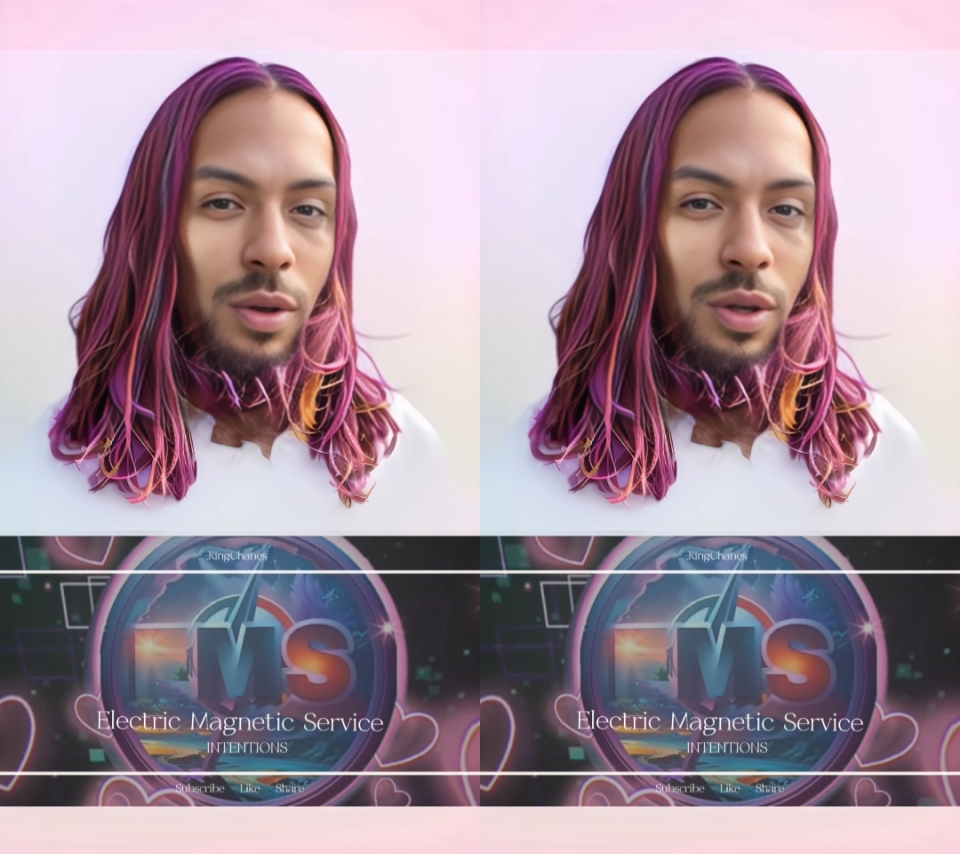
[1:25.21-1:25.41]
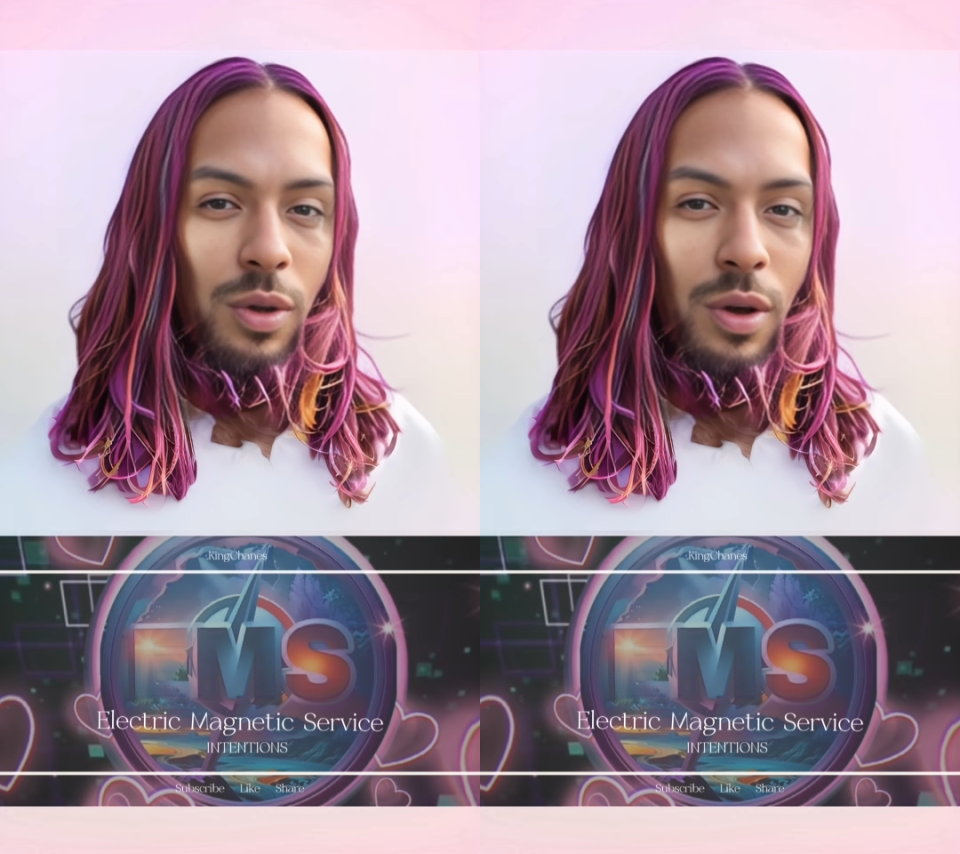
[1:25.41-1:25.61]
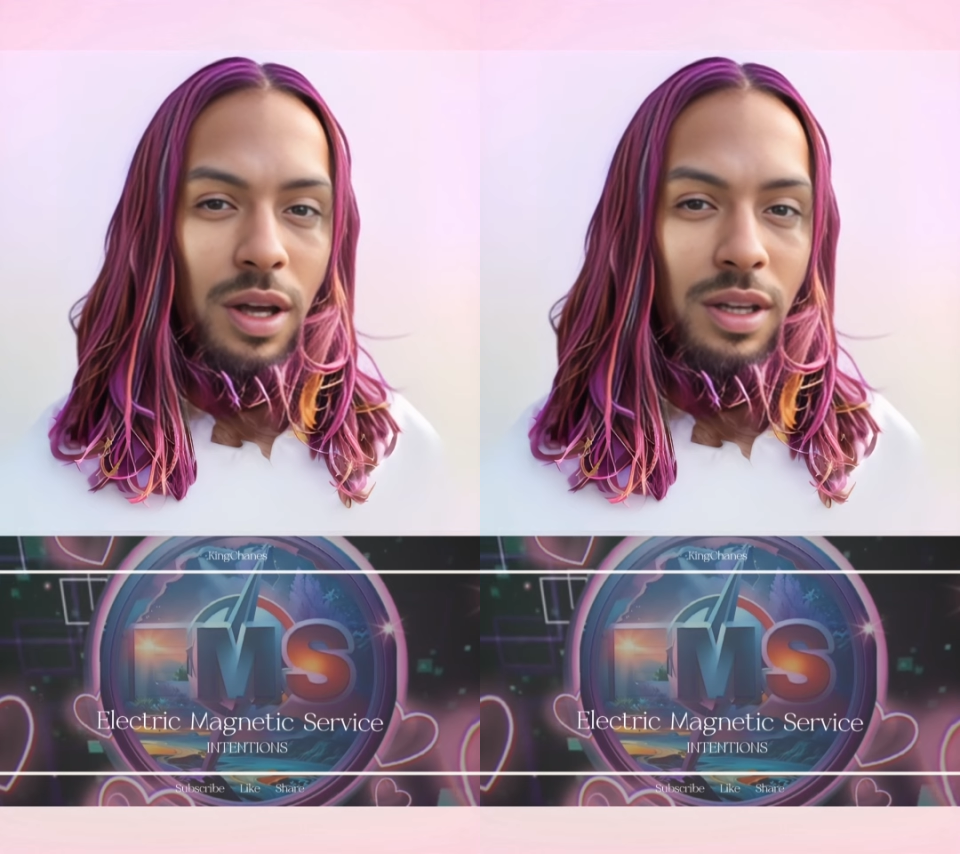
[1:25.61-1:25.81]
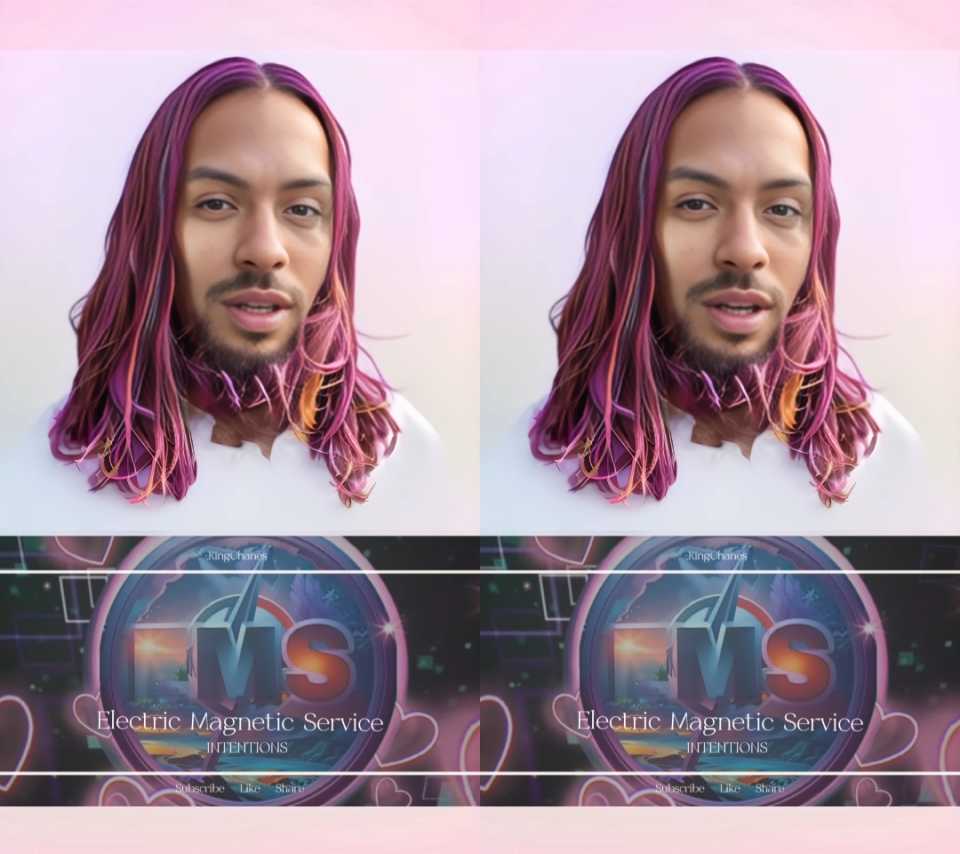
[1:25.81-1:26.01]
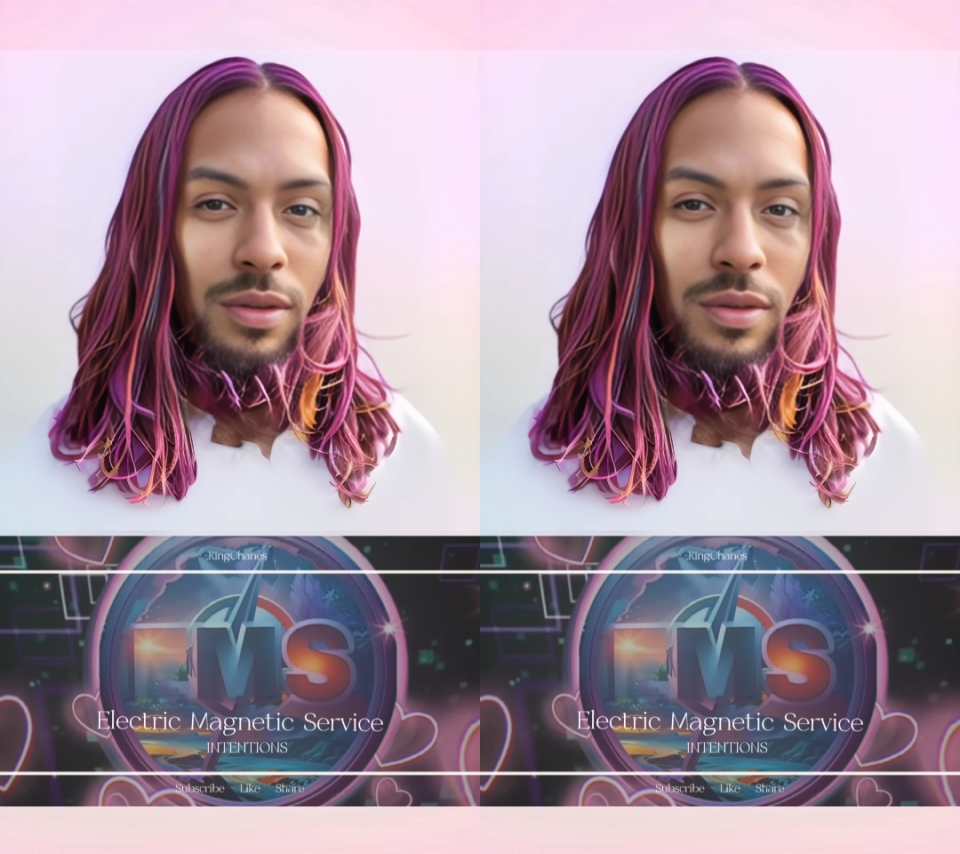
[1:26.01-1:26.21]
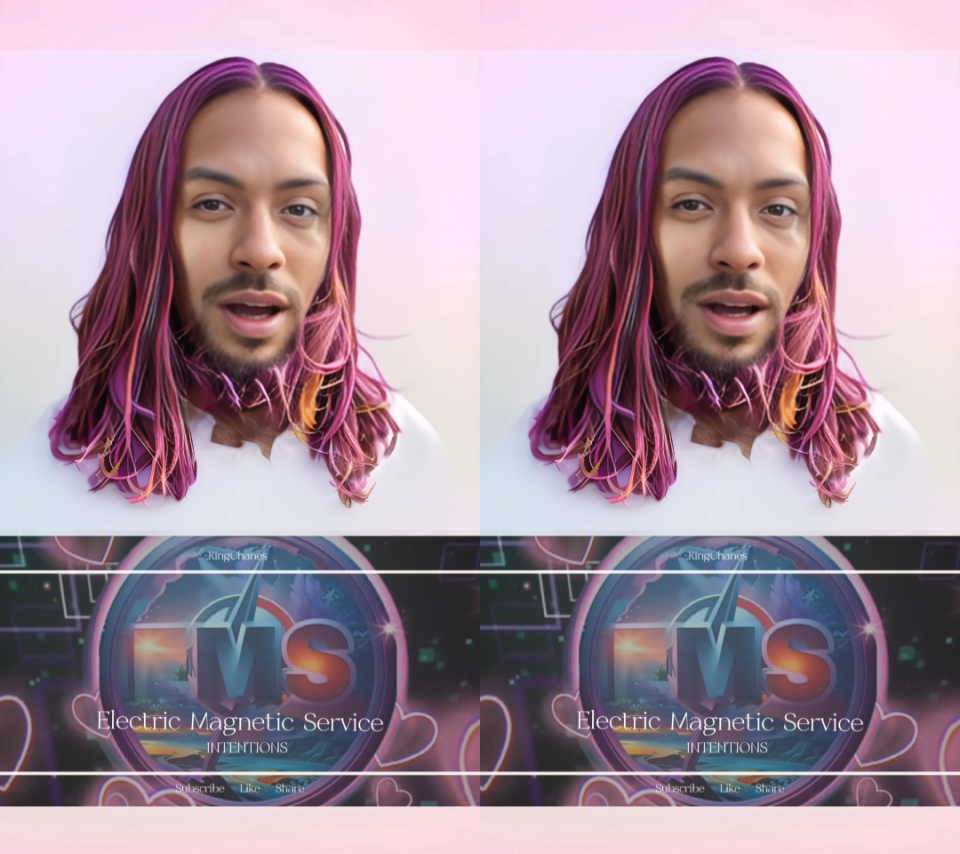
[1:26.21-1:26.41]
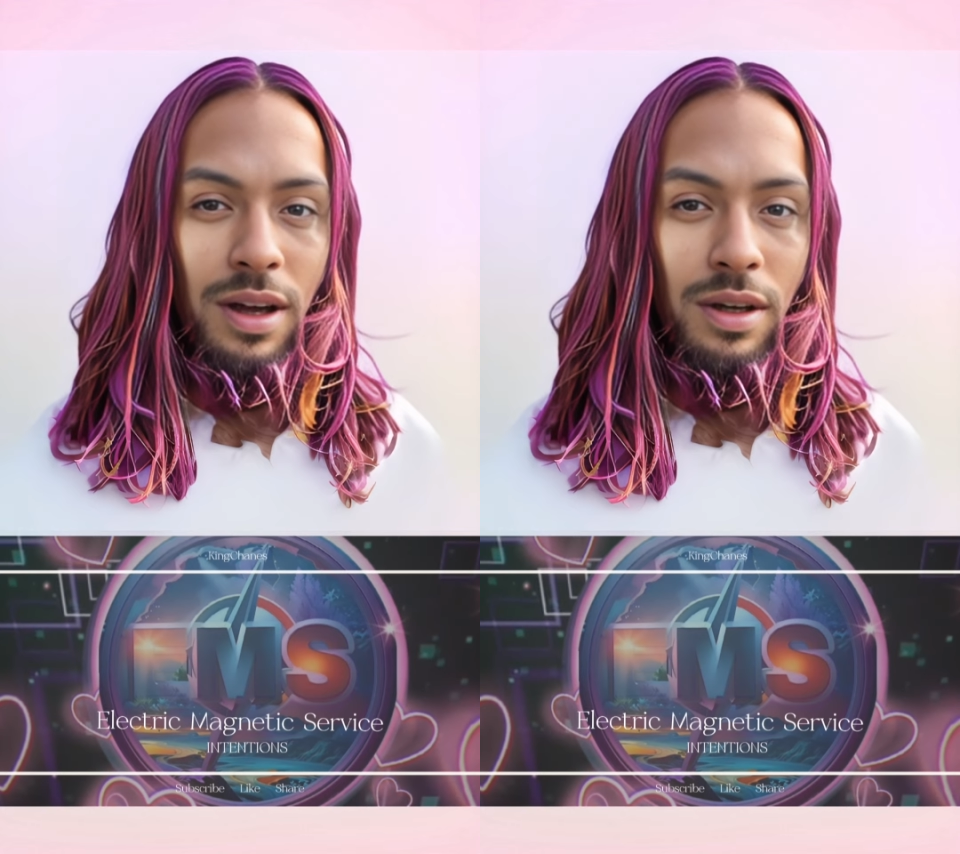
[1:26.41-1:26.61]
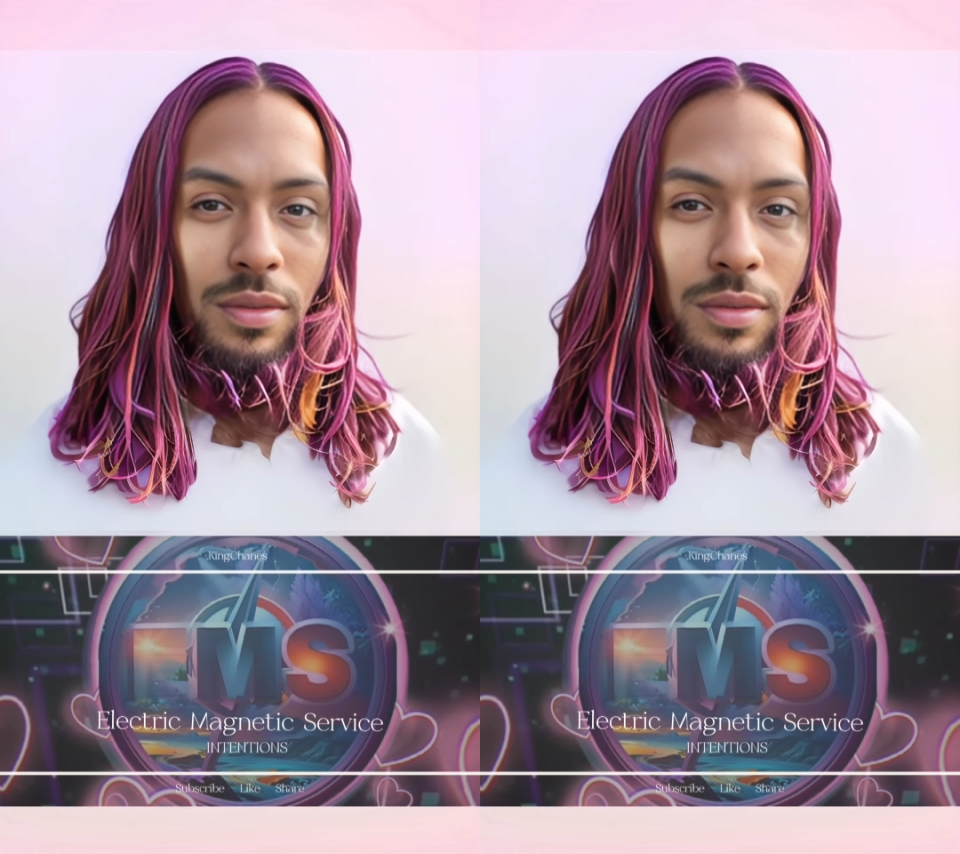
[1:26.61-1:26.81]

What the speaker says: with the will of the divine,